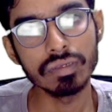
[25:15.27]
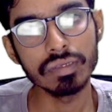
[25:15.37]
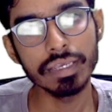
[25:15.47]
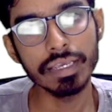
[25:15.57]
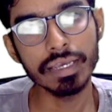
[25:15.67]

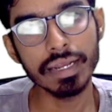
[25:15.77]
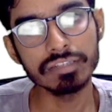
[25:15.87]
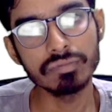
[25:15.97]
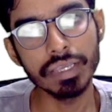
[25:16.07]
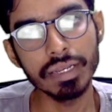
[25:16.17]
A cross
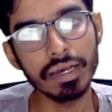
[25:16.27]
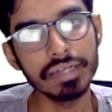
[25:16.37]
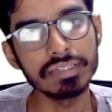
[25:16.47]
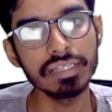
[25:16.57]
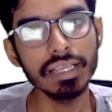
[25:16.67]
B
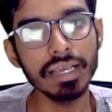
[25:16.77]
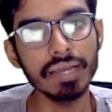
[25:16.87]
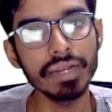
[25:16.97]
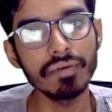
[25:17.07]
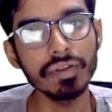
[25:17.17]
dot C, and
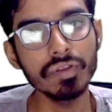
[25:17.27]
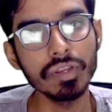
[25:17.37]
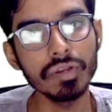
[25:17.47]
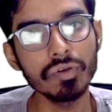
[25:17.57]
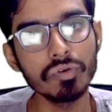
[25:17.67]
whenever you
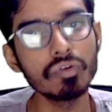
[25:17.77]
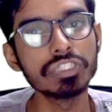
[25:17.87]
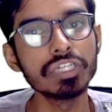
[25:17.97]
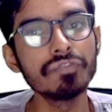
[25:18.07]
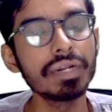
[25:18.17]
need to
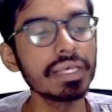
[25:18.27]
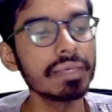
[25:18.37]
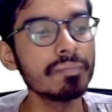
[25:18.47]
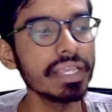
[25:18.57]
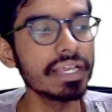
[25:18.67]
shift
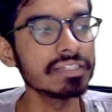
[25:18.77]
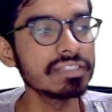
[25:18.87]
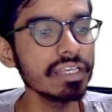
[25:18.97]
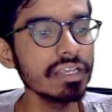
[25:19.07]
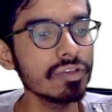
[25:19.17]
B and
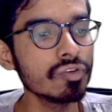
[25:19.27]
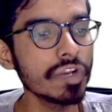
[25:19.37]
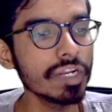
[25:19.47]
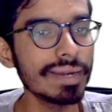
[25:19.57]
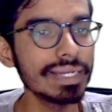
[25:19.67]
C, you need
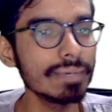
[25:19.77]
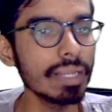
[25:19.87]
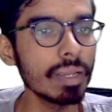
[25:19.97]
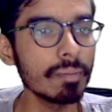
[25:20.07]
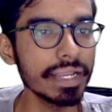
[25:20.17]
to multiply
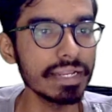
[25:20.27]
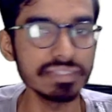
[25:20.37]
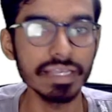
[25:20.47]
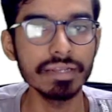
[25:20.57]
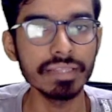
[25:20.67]
by
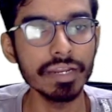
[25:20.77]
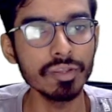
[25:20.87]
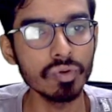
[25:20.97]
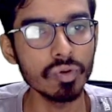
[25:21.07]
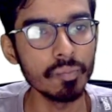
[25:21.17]
minus. That
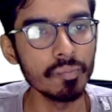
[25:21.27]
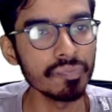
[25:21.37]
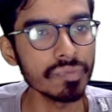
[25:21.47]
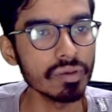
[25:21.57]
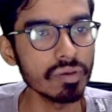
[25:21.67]
you know.
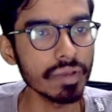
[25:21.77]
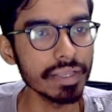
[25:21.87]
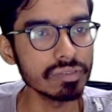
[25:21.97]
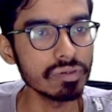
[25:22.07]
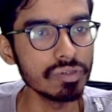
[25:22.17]

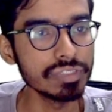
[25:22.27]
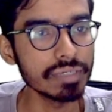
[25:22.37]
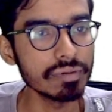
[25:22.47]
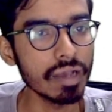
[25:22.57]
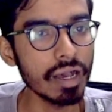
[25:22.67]
Solution.
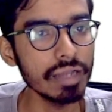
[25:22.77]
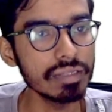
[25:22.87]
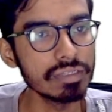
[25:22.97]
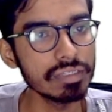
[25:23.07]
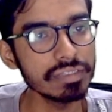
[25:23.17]
Or
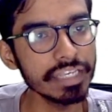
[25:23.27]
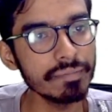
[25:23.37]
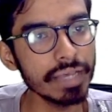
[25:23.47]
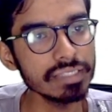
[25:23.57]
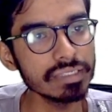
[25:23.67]
this is same
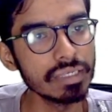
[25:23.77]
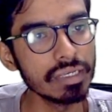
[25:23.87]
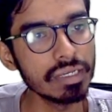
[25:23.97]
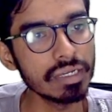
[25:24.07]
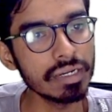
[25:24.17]
as
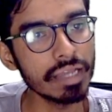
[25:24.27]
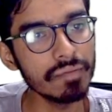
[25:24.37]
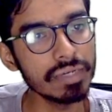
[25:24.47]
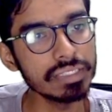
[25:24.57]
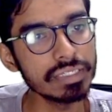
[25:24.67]

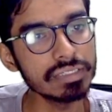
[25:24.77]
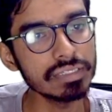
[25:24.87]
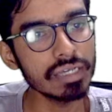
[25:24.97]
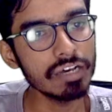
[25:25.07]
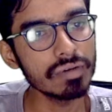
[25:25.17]
divergence
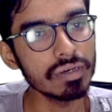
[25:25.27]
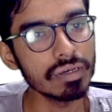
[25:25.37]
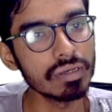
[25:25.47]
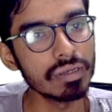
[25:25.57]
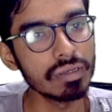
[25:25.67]
of
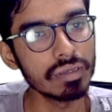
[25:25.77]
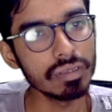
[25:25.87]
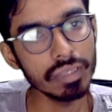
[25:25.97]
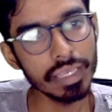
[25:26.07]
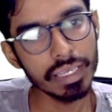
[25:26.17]

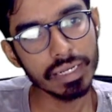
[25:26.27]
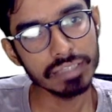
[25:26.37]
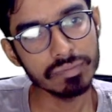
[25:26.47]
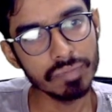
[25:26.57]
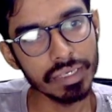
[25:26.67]
A
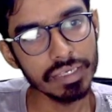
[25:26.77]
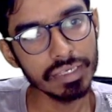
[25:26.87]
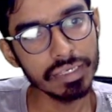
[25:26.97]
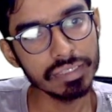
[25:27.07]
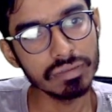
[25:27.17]
cross B
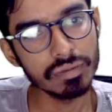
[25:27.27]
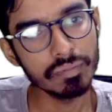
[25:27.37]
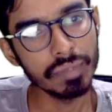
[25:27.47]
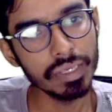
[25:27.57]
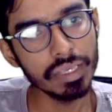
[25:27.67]
is
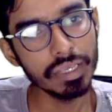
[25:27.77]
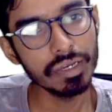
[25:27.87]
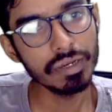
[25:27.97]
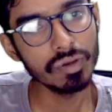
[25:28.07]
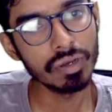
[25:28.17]
B
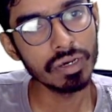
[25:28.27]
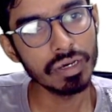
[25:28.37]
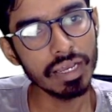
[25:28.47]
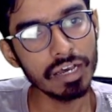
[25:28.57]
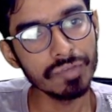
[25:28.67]
into
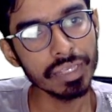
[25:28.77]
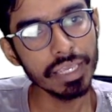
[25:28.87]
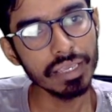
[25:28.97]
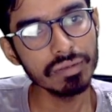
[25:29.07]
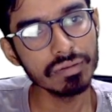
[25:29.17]
curl of A